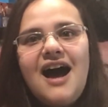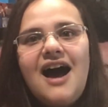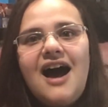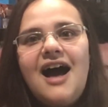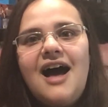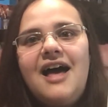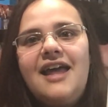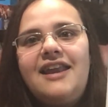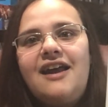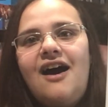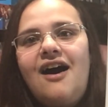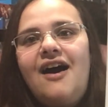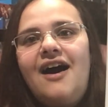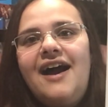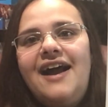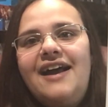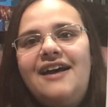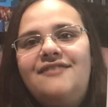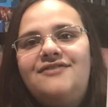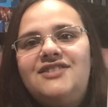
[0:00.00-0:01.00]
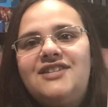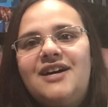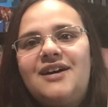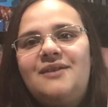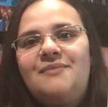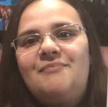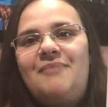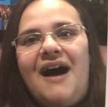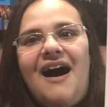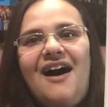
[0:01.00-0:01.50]
and I have
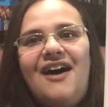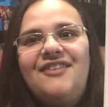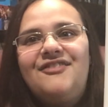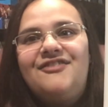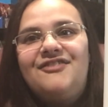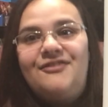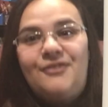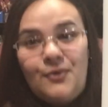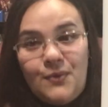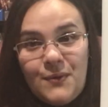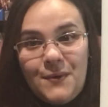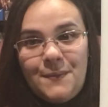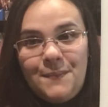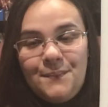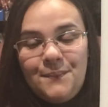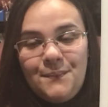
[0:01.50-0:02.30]
done part 4.